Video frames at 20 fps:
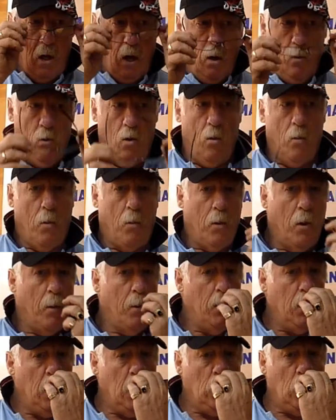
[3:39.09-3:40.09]
What we
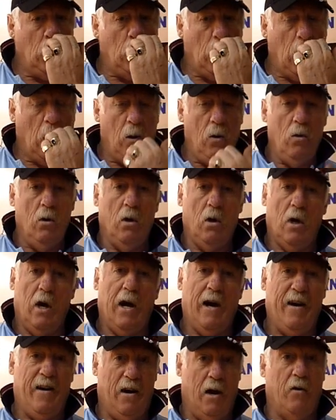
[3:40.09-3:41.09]
probably need to do,
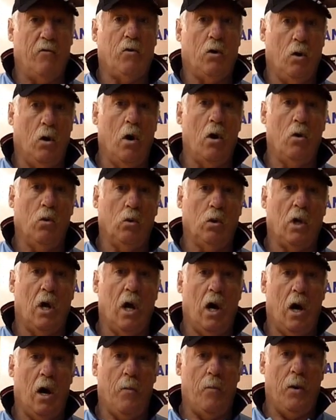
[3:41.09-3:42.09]
I've got an old
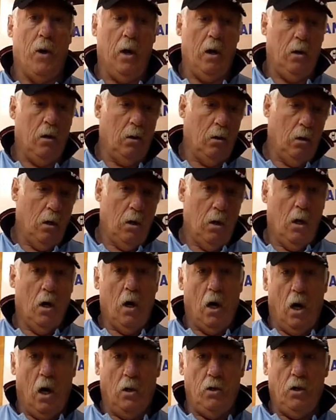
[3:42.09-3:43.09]
carpet
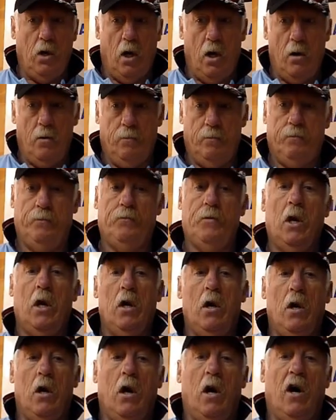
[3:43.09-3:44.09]
under.
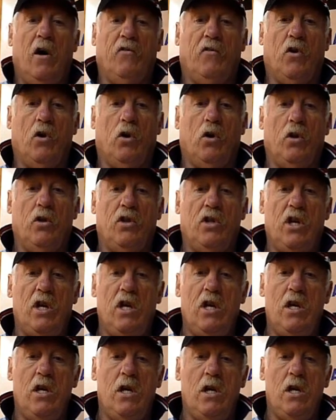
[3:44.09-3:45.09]
I've got the
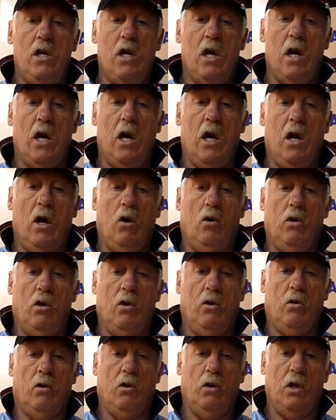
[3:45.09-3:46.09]
on
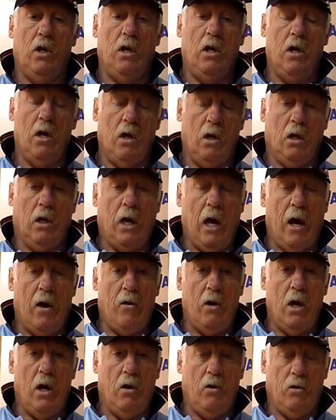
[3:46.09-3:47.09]
the
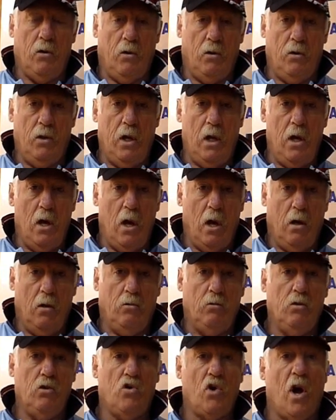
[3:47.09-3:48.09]
garage on the
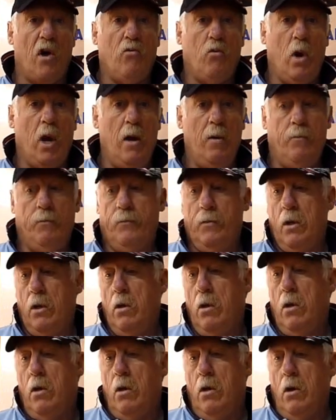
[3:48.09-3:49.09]
driveway,
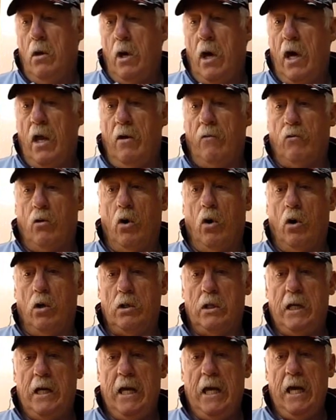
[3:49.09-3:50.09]
and I've got
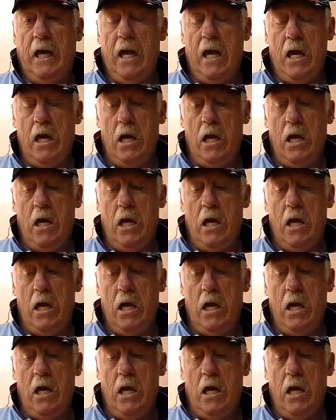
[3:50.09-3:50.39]
the